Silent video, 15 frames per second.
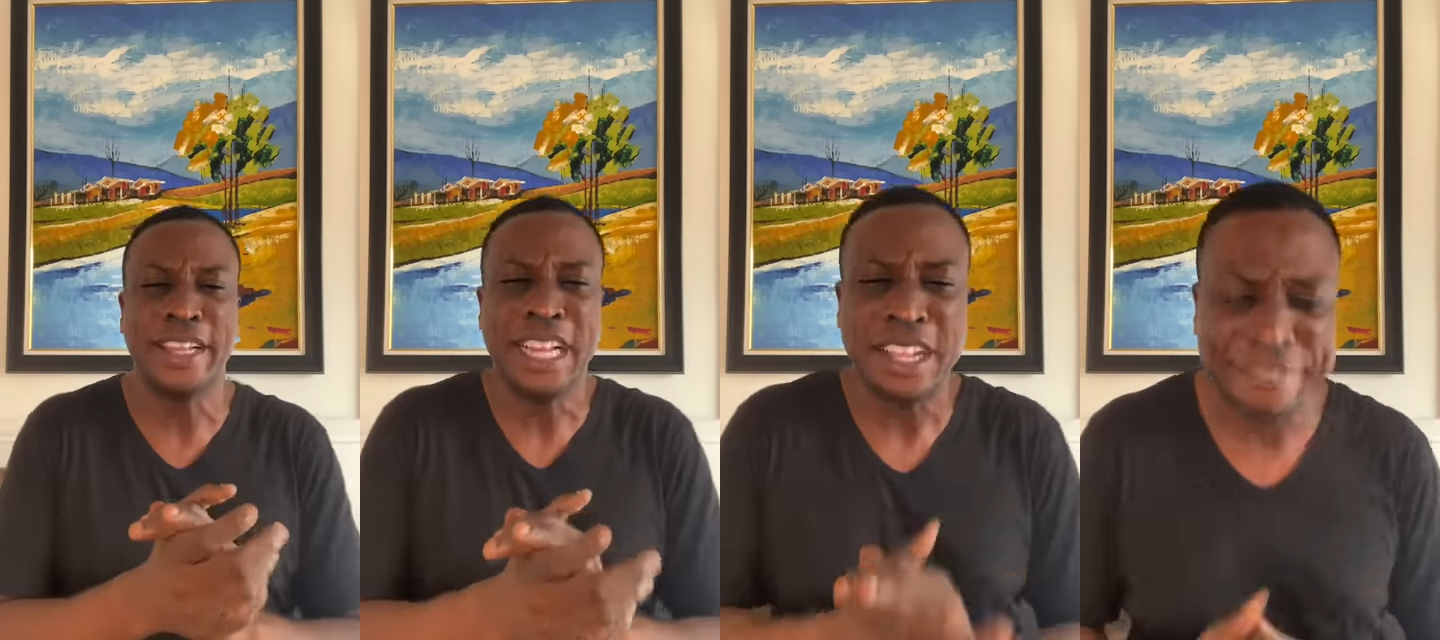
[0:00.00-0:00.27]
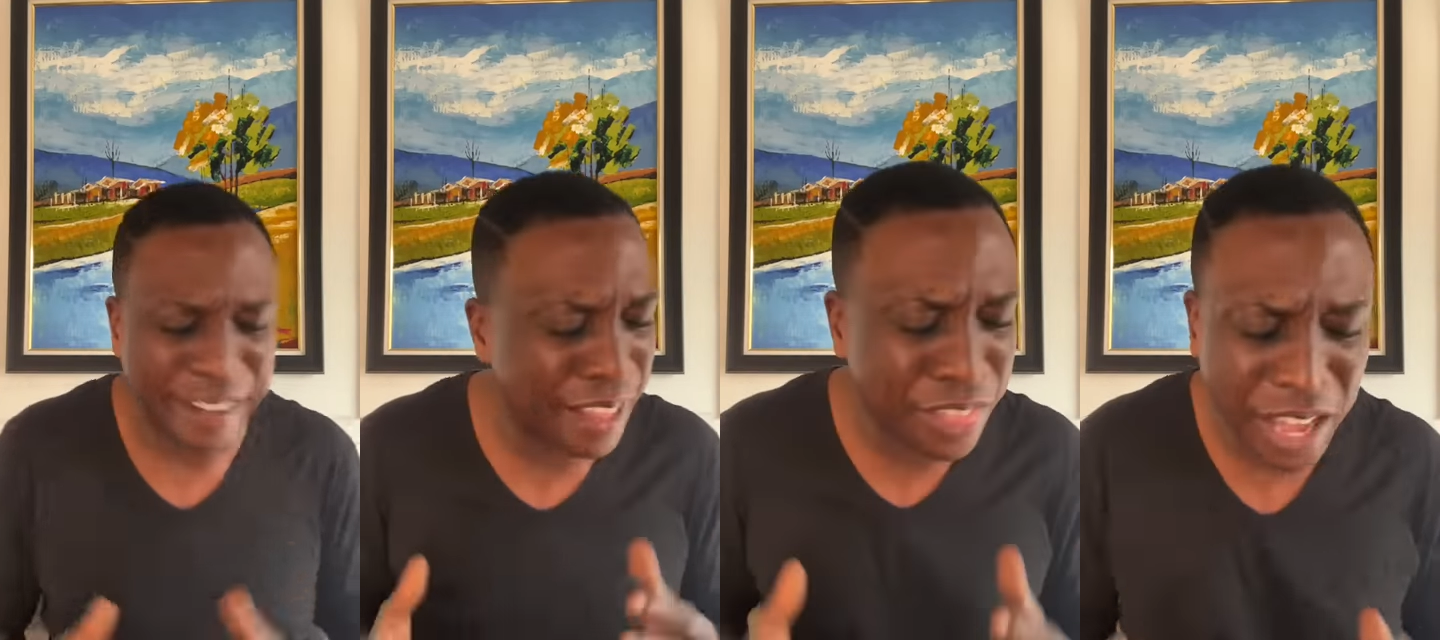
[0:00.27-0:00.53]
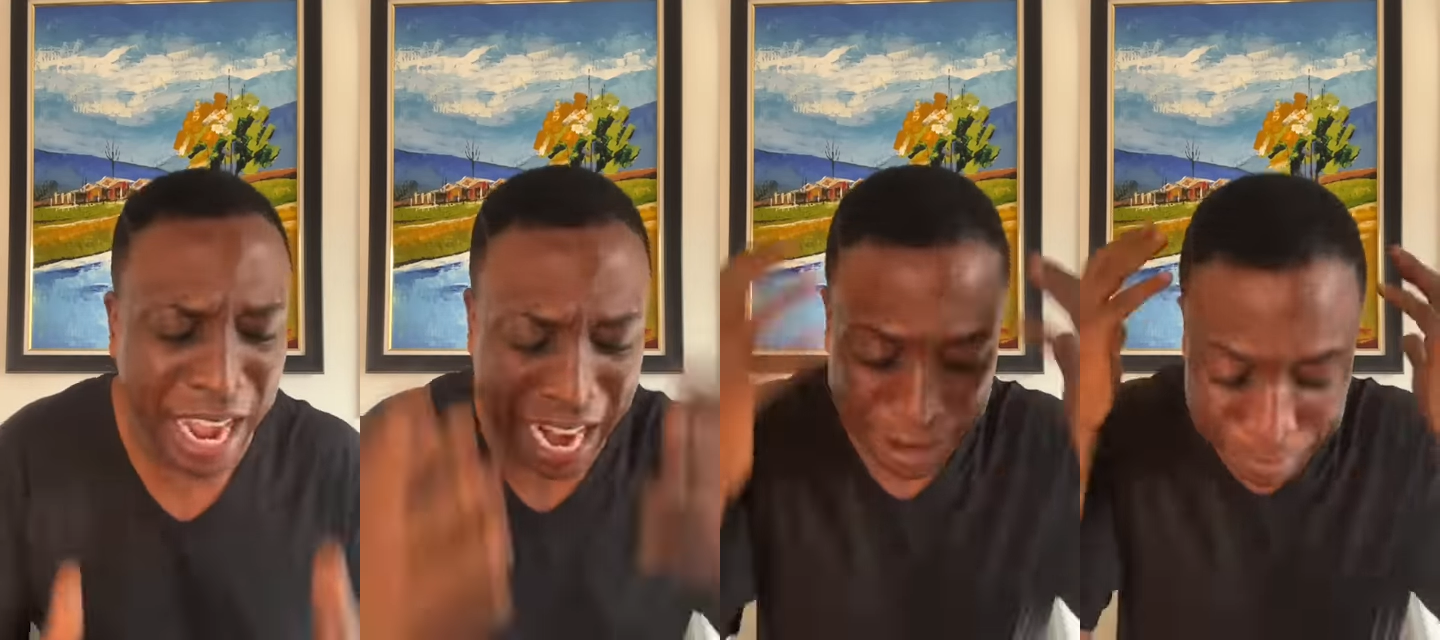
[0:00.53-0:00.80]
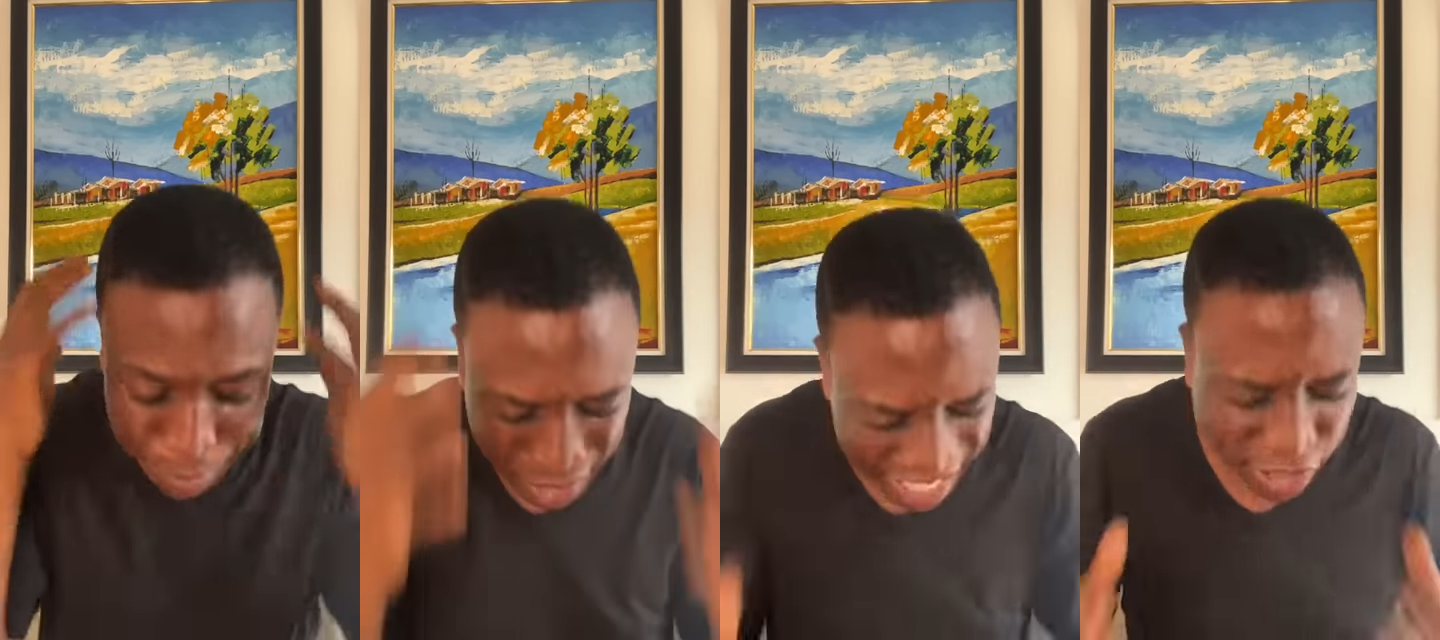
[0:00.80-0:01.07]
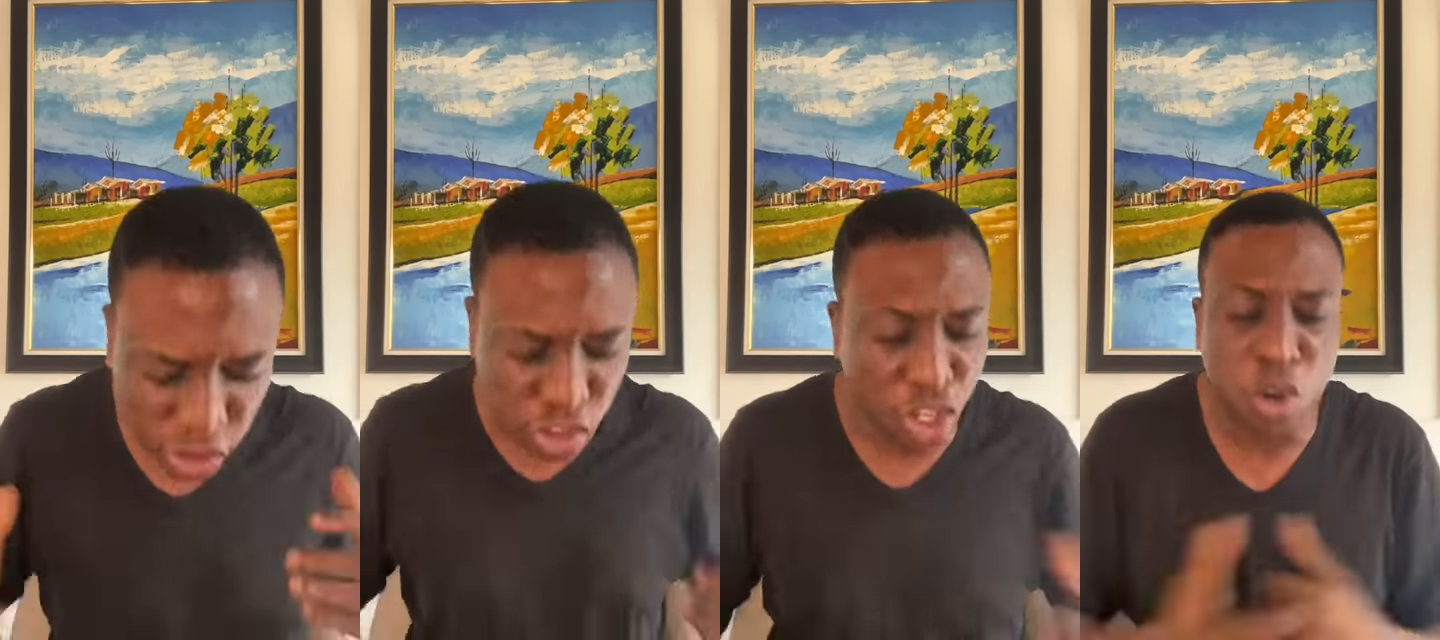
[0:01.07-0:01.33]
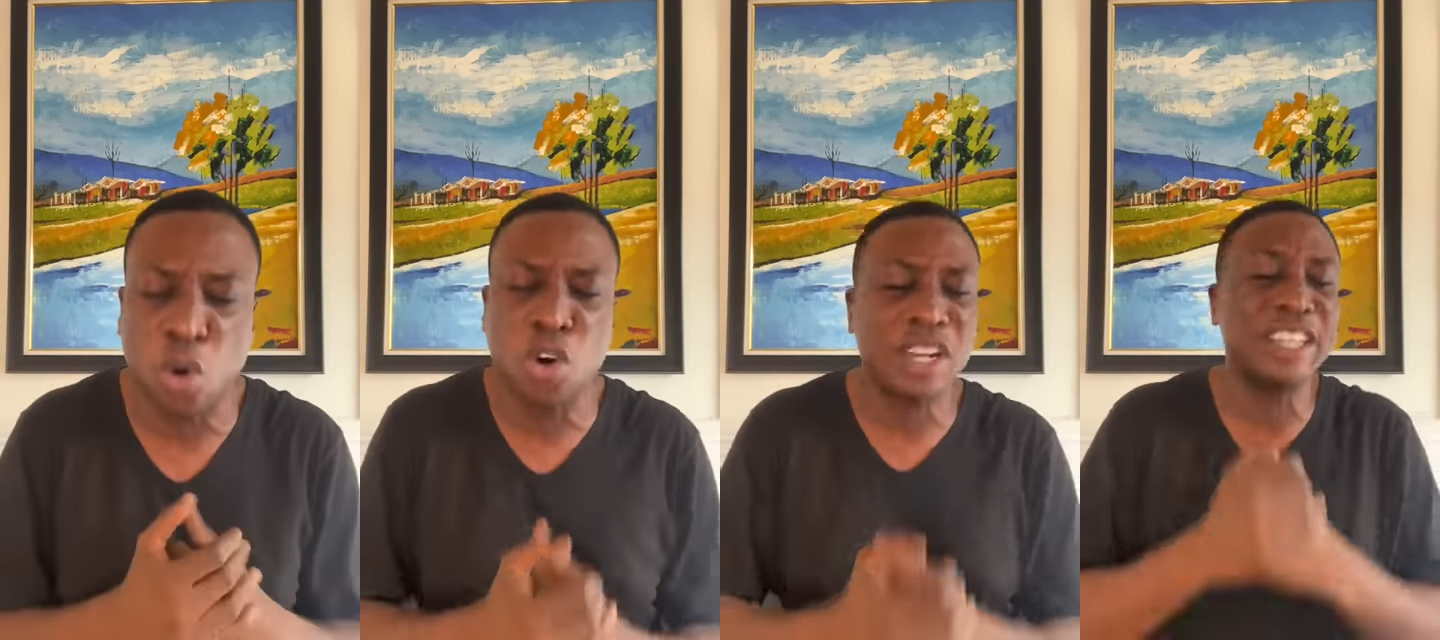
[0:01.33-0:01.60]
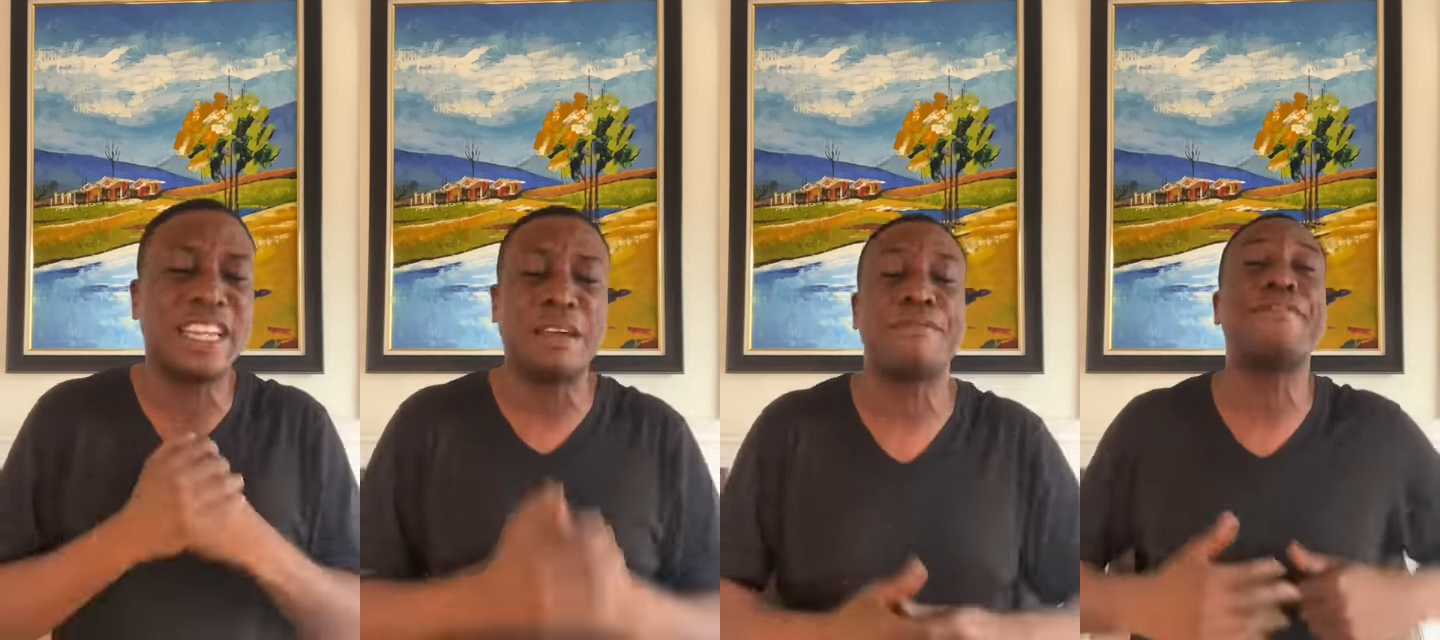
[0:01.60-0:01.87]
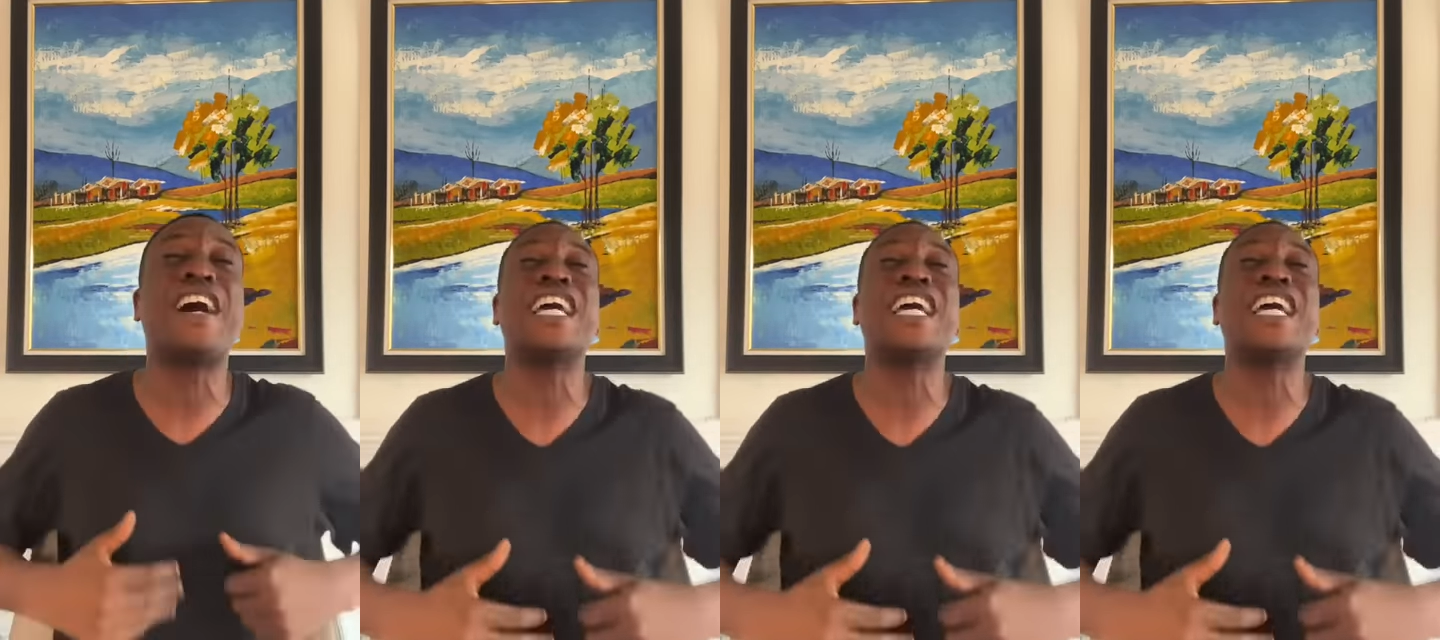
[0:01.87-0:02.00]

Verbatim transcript: Father, I bless your holy name.